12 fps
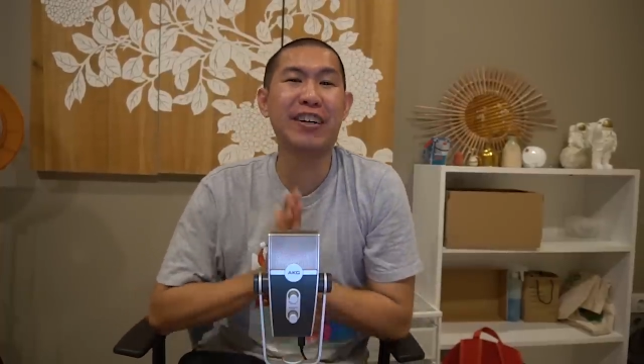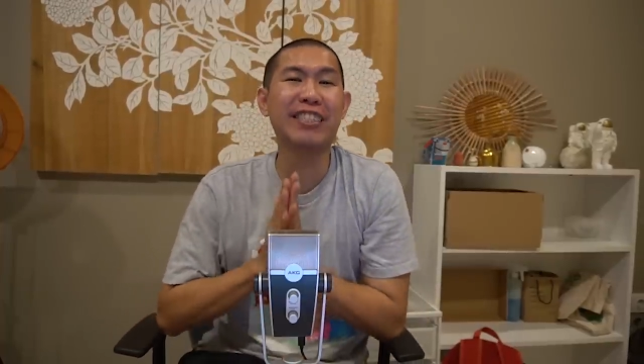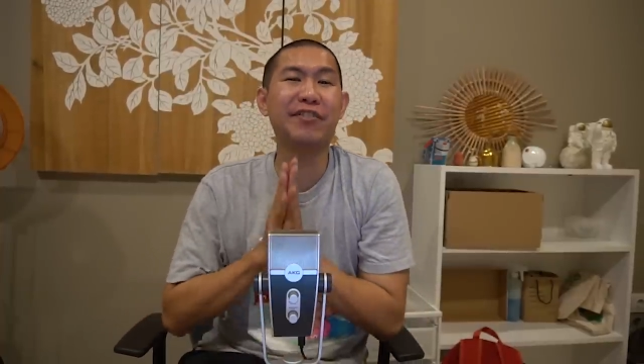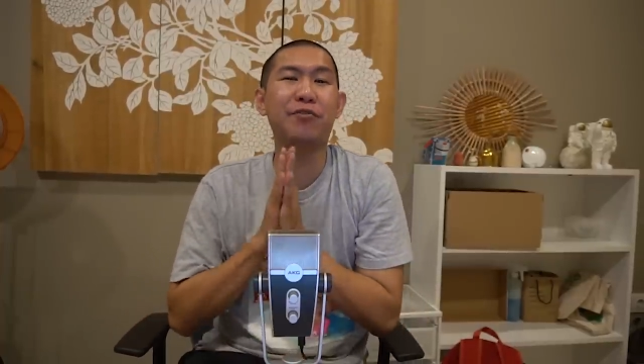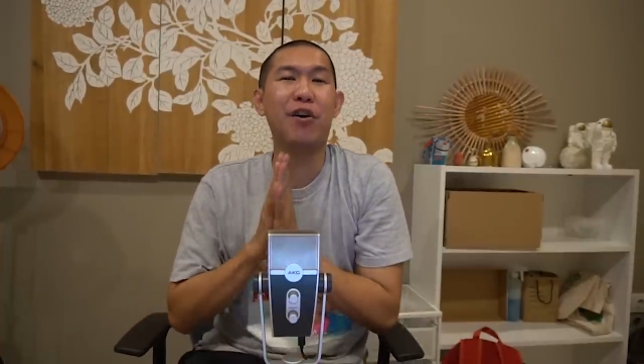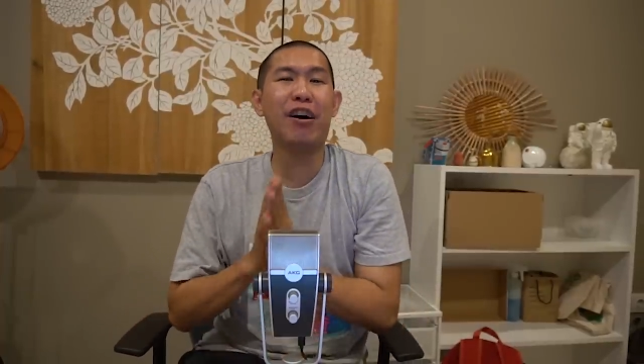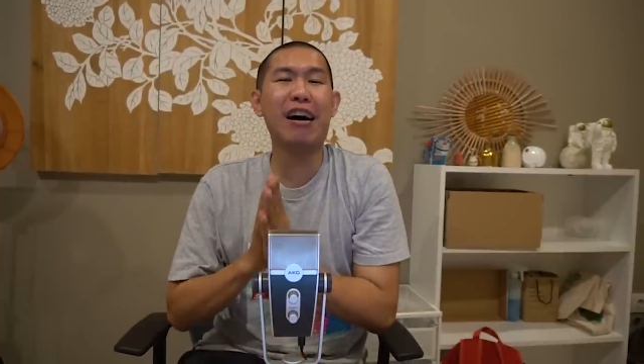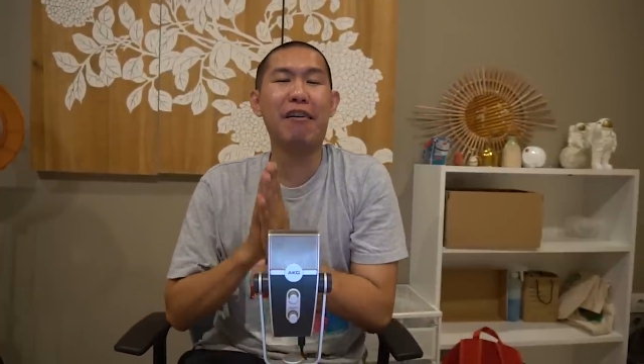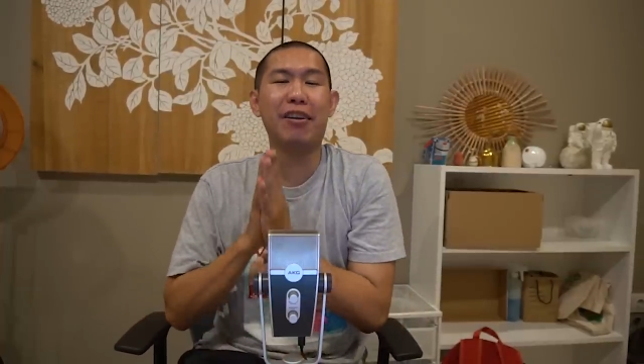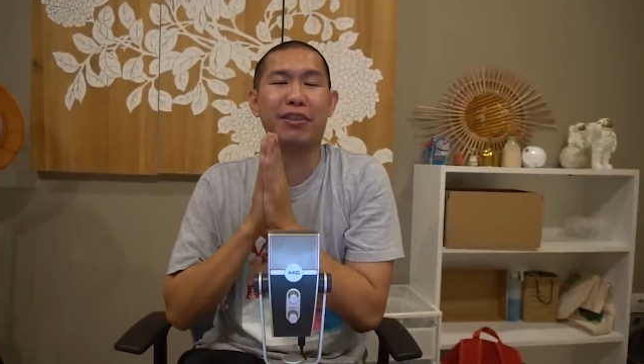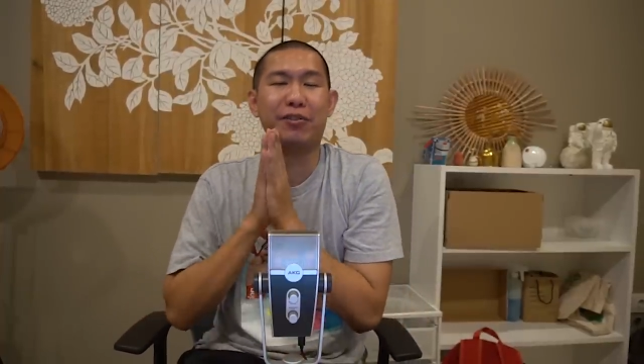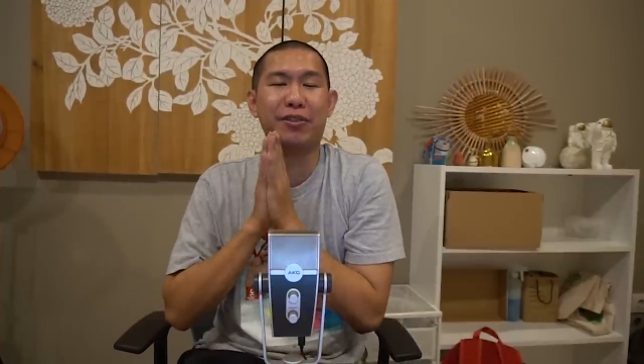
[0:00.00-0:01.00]
First of all,
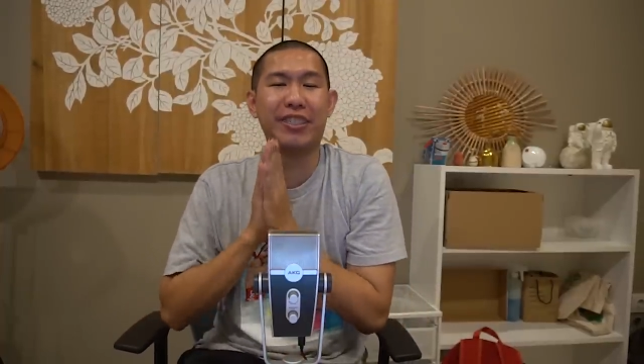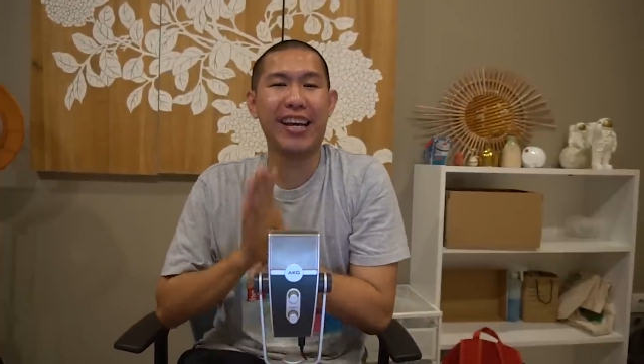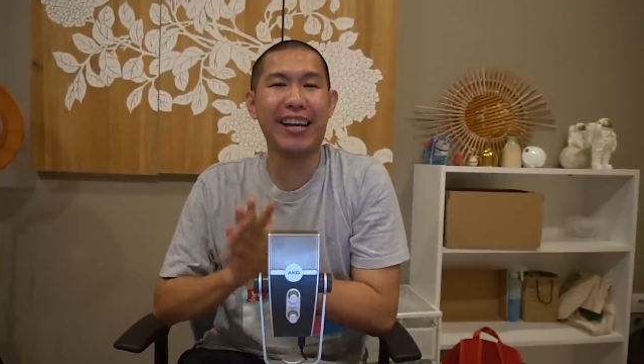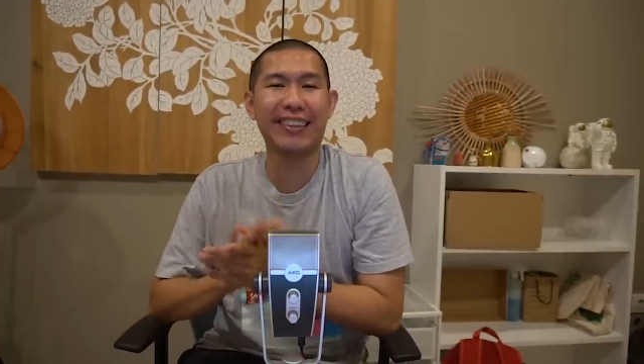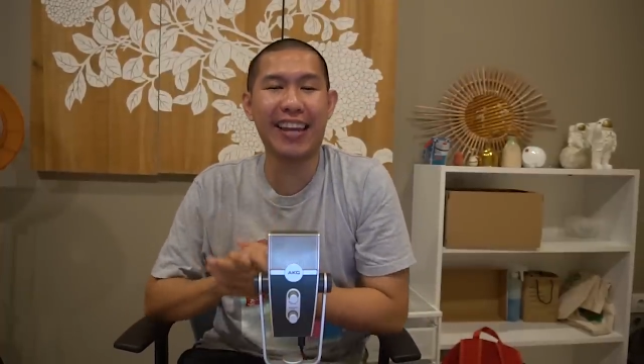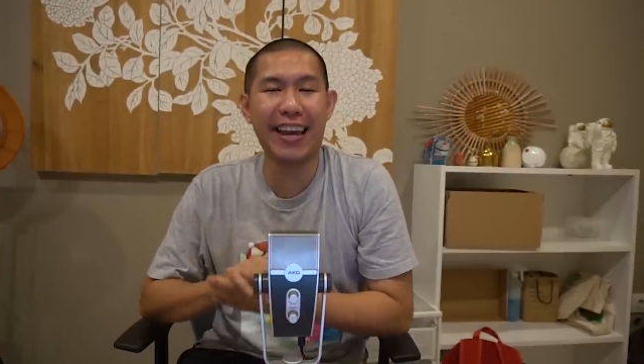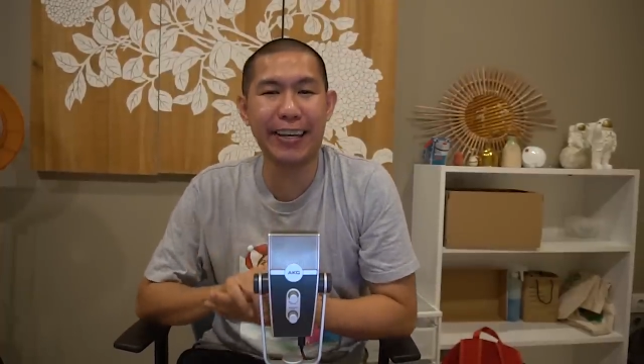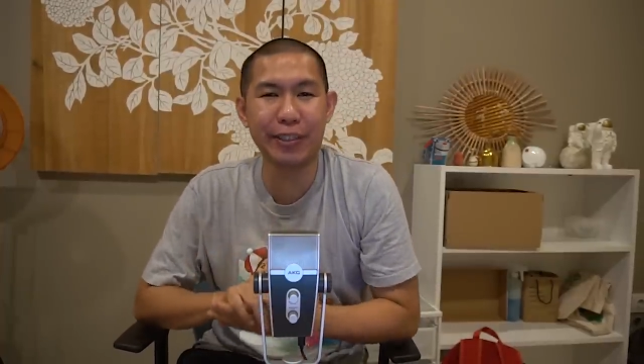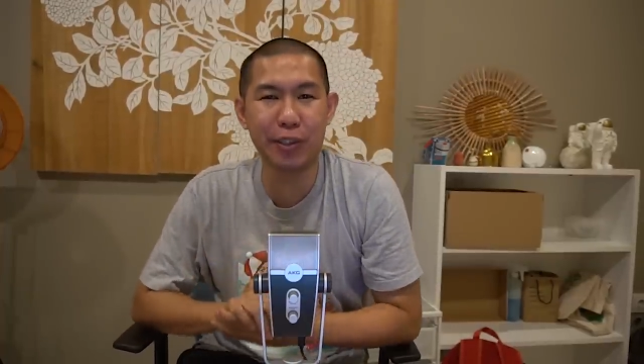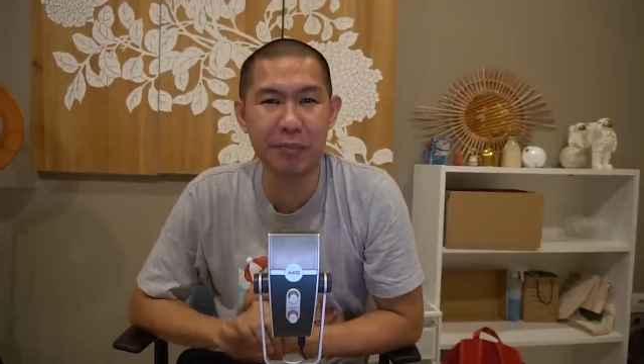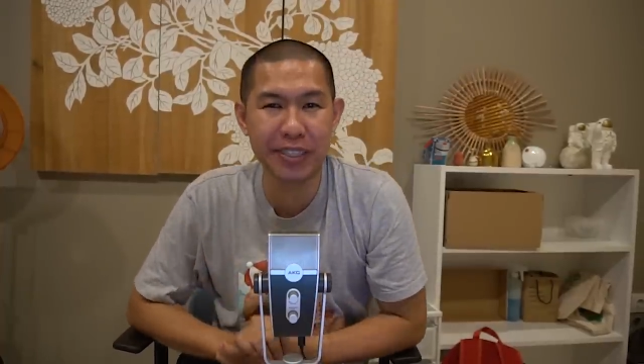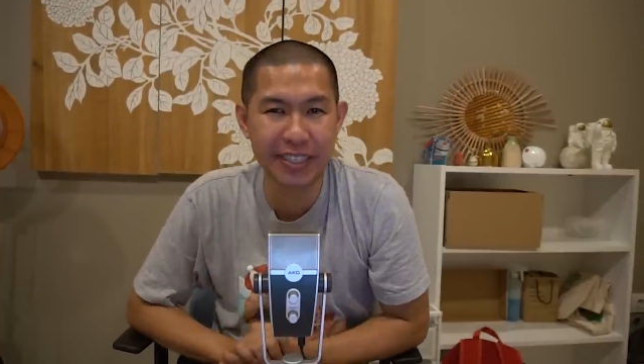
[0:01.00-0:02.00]
I'd like to say thank
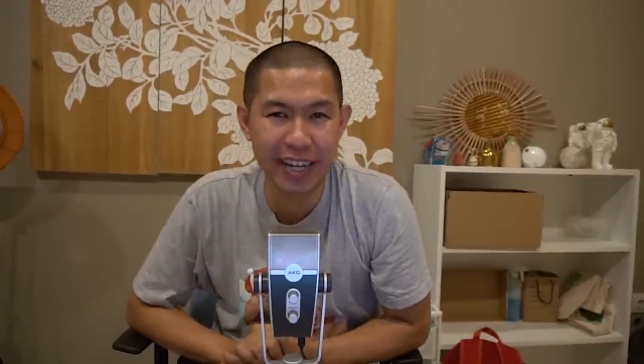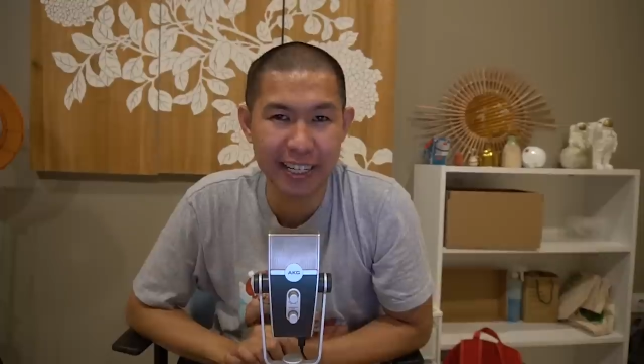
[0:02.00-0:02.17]
you so much,